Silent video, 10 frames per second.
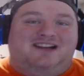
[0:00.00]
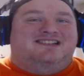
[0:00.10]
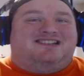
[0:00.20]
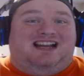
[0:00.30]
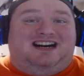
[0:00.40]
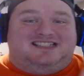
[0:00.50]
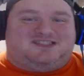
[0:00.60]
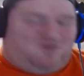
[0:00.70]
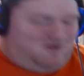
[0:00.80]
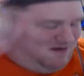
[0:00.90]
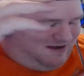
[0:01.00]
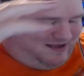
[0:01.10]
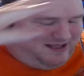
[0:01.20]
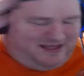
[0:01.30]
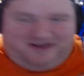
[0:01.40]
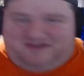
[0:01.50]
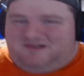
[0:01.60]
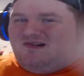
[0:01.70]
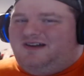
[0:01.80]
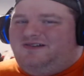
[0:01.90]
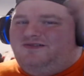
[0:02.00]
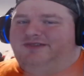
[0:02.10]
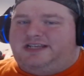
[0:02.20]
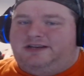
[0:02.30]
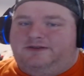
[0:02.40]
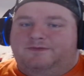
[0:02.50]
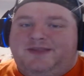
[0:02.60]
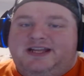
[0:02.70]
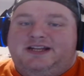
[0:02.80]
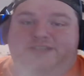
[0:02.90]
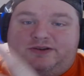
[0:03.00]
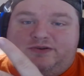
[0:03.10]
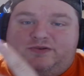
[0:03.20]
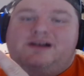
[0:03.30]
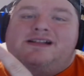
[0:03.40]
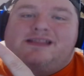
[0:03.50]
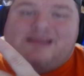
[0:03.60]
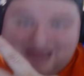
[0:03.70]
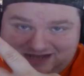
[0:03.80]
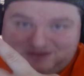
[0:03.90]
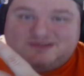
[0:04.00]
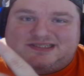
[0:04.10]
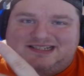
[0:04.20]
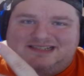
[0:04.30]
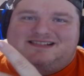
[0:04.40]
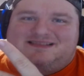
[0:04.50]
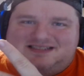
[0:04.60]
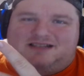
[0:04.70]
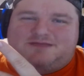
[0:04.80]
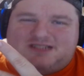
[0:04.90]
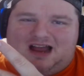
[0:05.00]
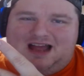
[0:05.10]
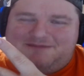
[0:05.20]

Because we're on the road to 2,000 subscribers.